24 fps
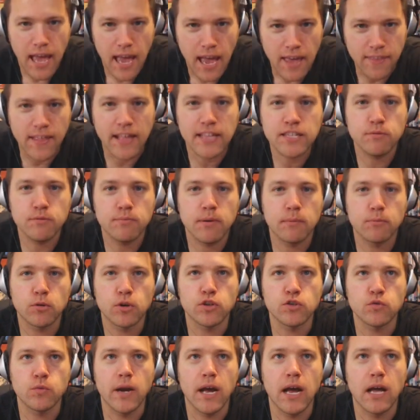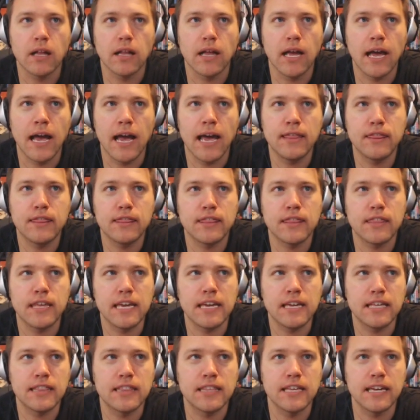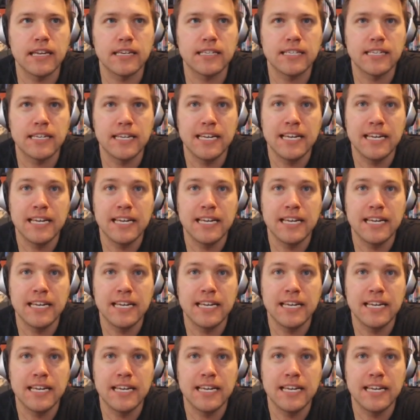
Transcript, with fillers: And that's a bummer as well. I think that